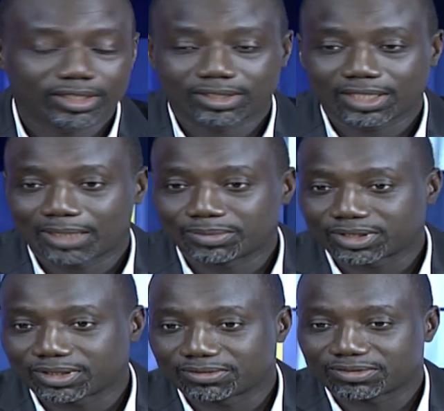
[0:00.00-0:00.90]
in terms
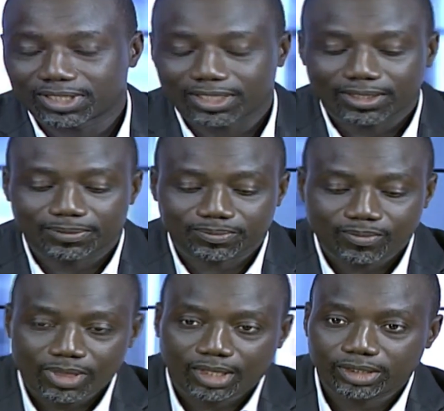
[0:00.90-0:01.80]
of
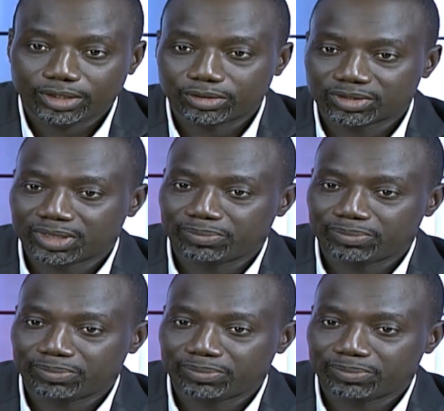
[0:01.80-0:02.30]
the youth